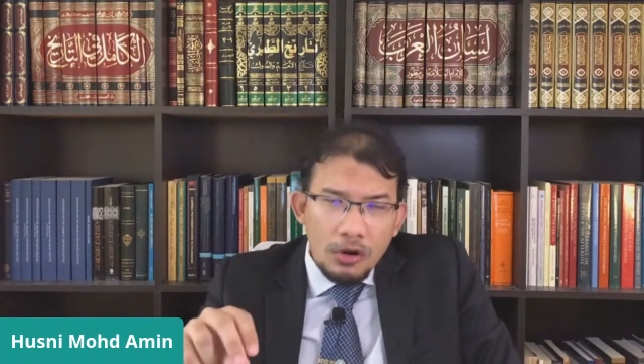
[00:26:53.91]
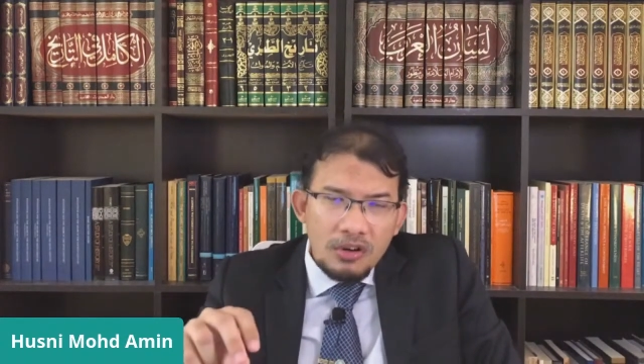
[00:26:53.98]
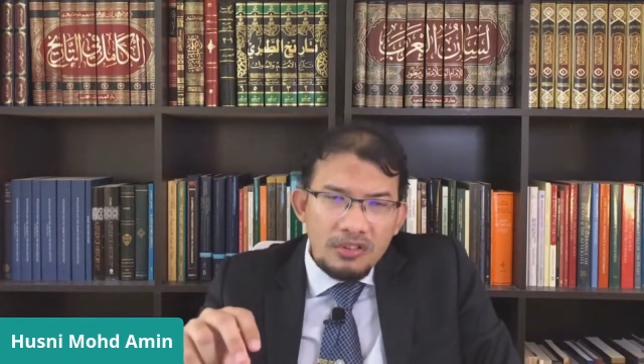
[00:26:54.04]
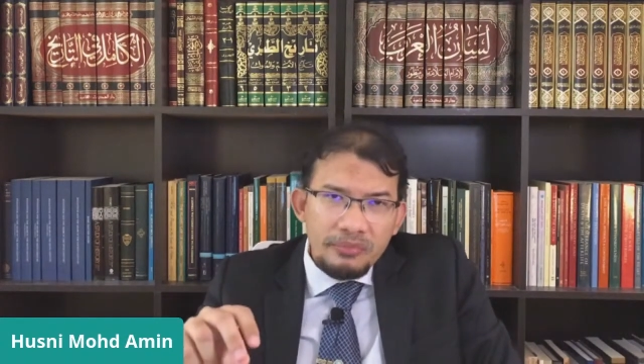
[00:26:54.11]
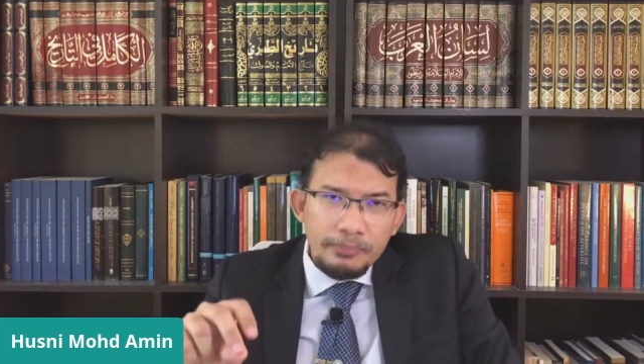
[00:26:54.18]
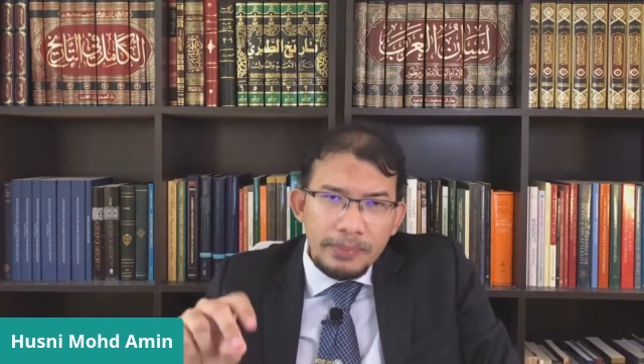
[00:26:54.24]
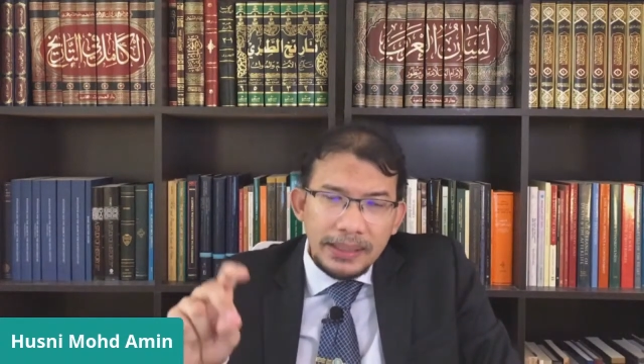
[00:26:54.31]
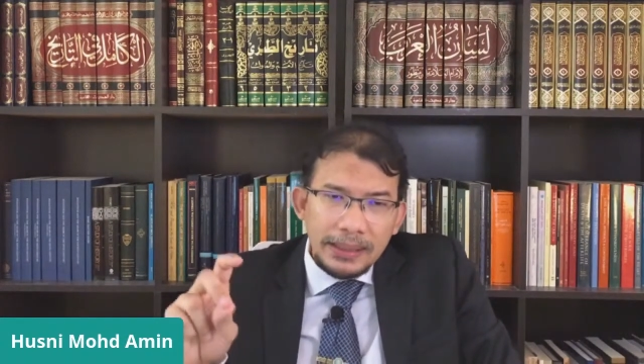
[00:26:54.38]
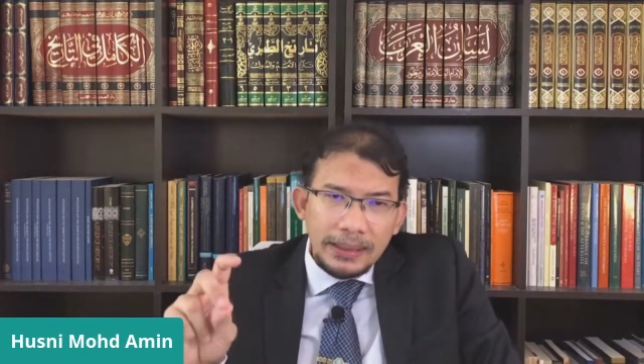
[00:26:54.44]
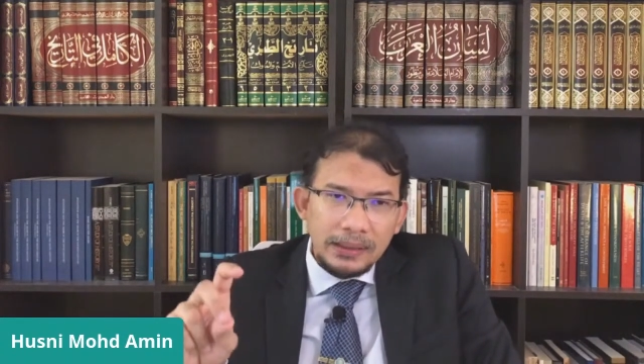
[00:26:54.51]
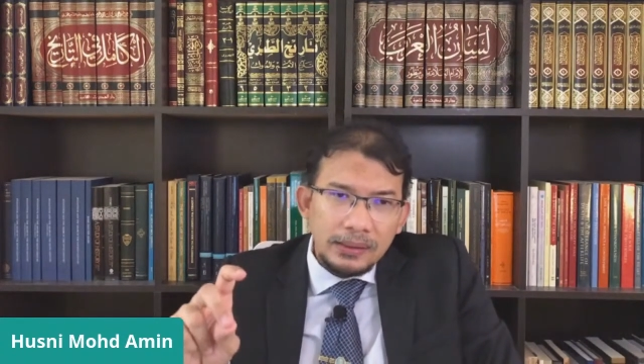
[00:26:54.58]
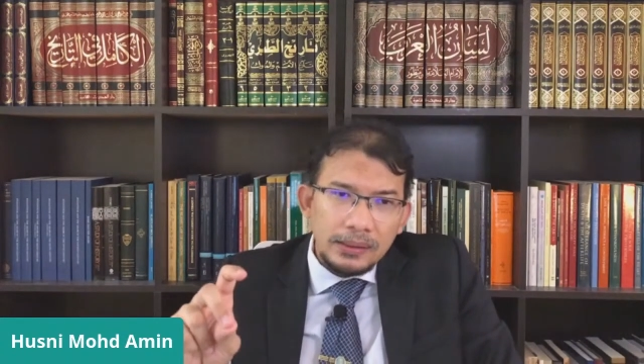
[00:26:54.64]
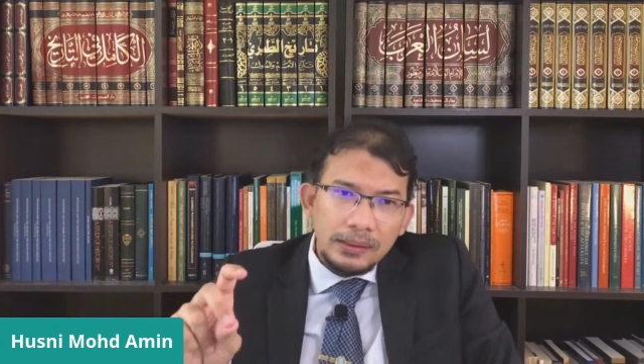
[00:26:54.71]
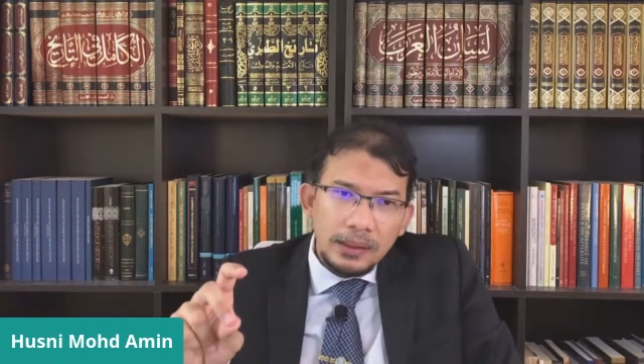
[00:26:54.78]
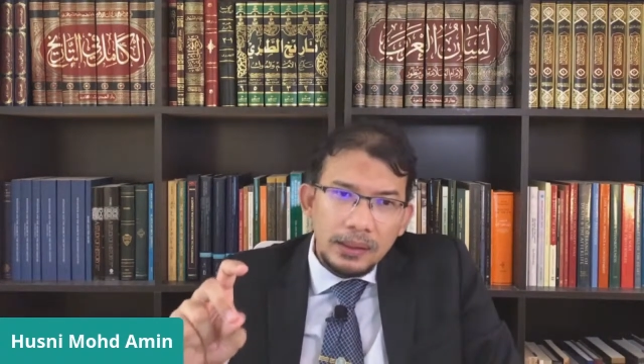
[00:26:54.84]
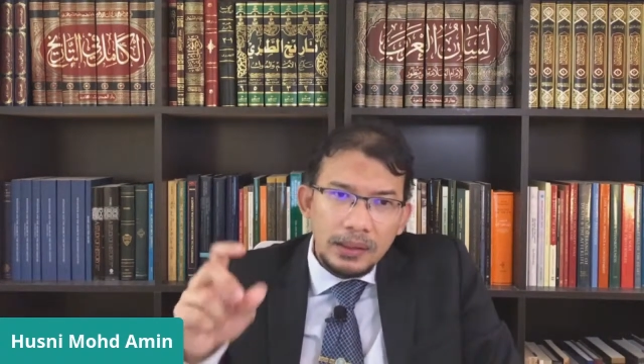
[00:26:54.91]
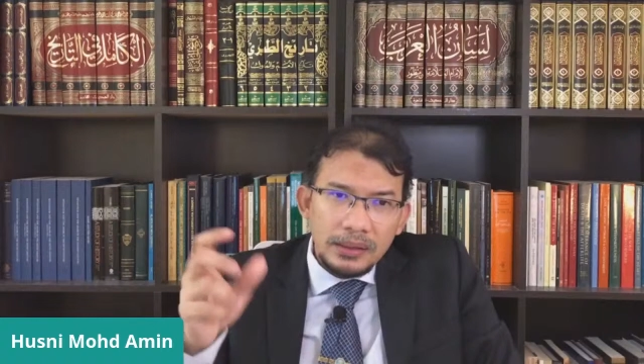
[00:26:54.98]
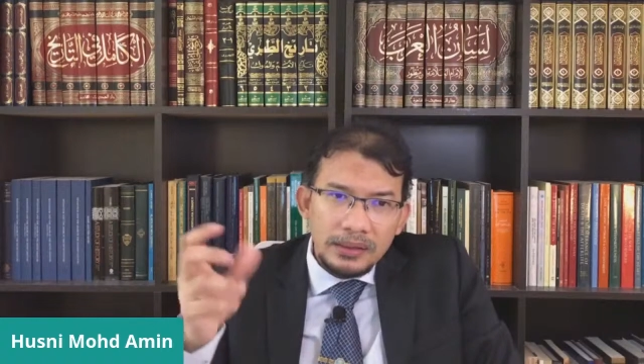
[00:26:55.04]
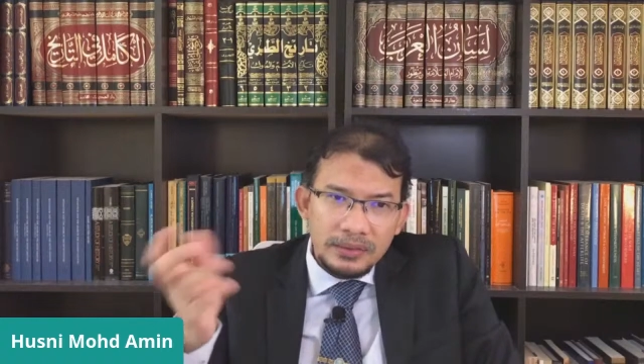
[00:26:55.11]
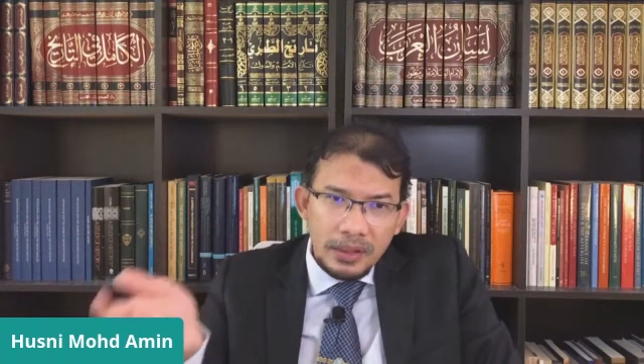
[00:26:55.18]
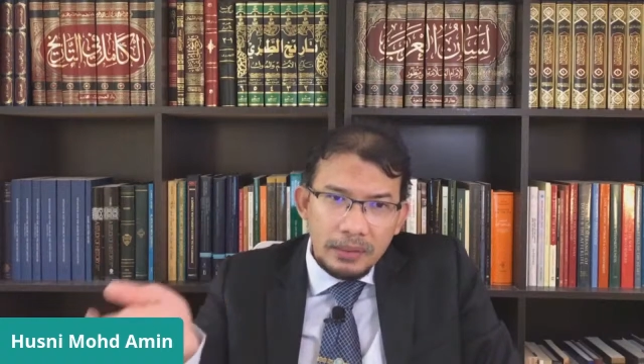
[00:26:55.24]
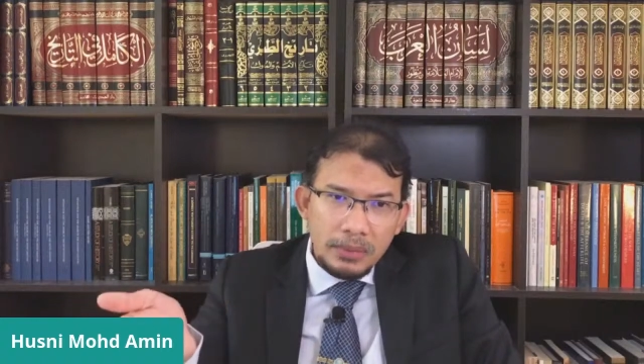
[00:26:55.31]
of medical
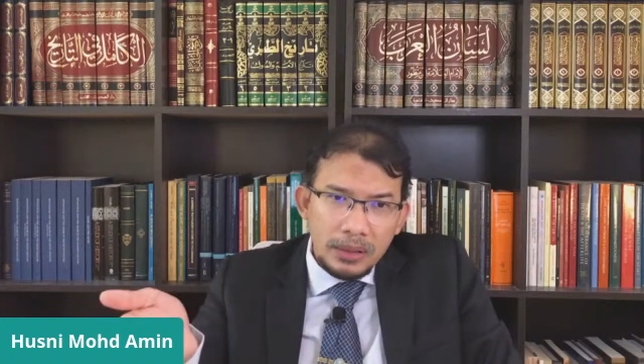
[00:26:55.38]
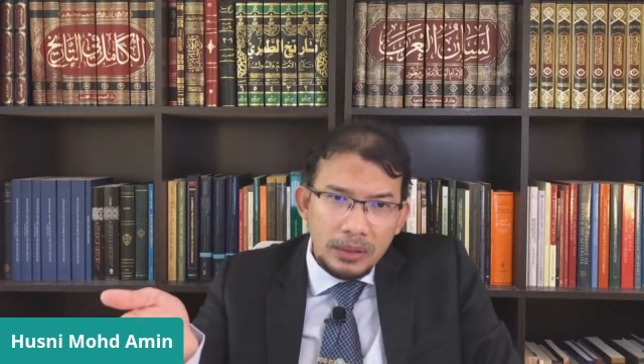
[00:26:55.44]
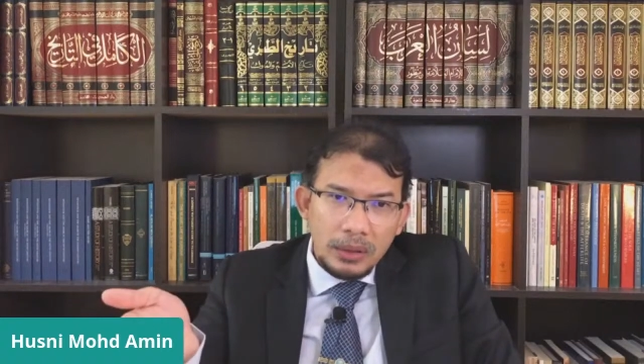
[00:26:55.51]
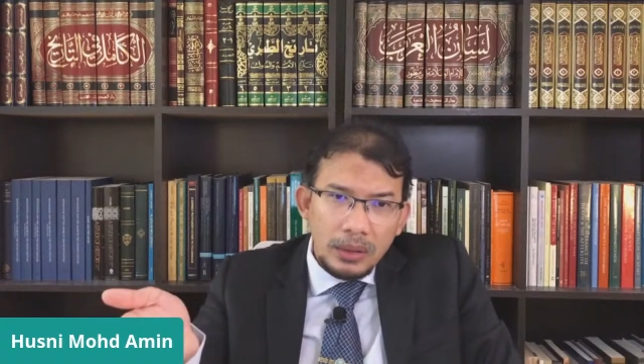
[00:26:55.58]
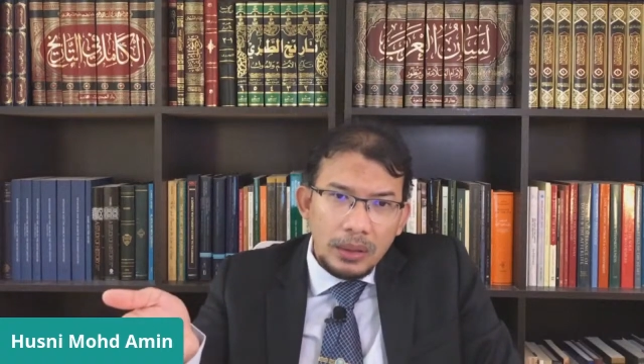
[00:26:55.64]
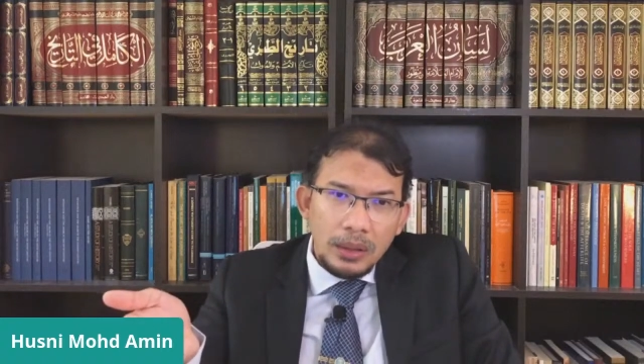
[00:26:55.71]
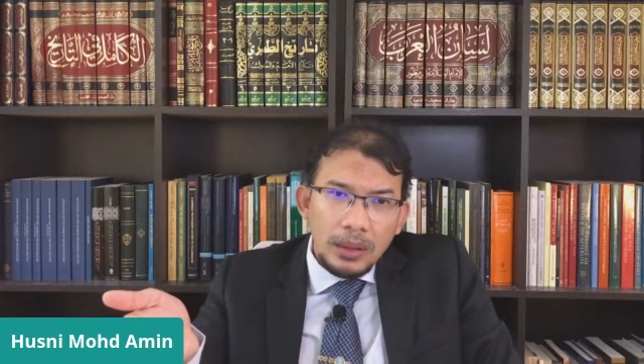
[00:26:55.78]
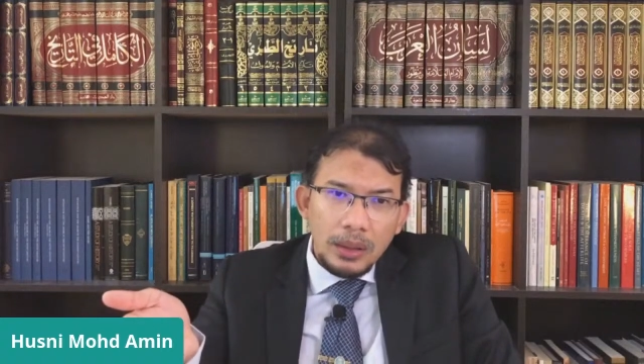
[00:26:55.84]
treatment,